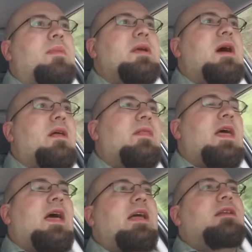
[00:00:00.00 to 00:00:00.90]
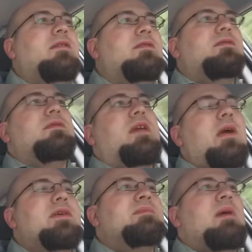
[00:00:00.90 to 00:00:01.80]
Beyond that,
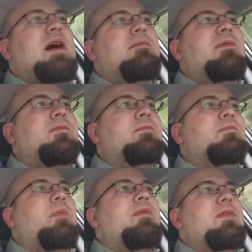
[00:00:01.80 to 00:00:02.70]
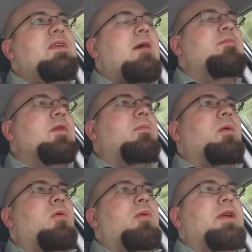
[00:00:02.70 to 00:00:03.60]
Garry's Mod, we've attempted to
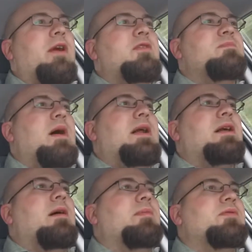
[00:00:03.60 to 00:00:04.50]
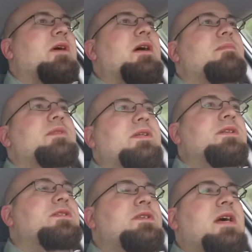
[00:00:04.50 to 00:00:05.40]
record Garry's Mod a couple times, and
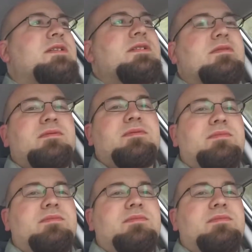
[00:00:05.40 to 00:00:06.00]
it just hasn't.